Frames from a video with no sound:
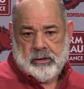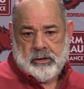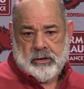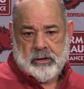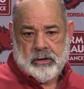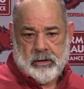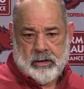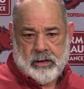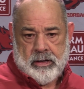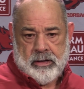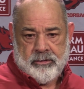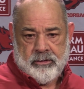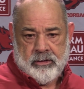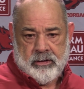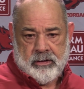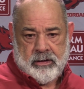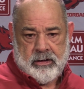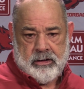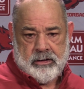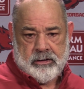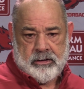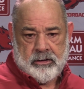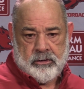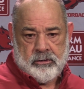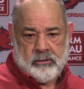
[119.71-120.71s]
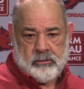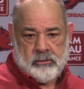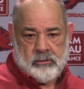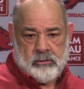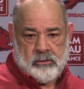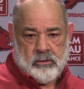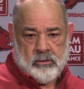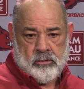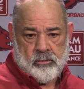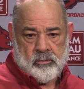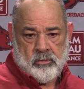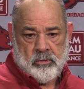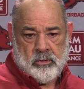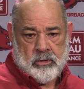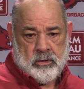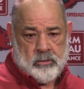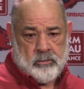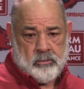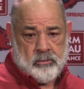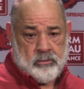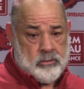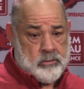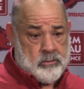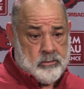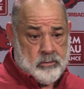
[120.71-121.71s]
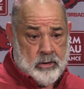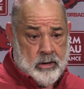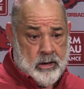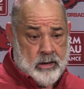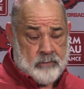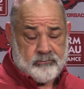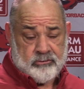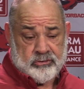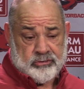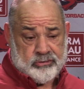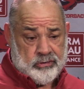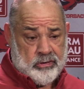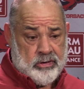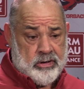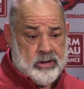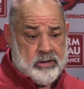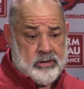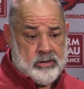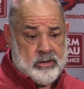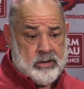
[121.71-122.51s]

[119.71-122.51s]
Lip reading: I think he can. Obviously,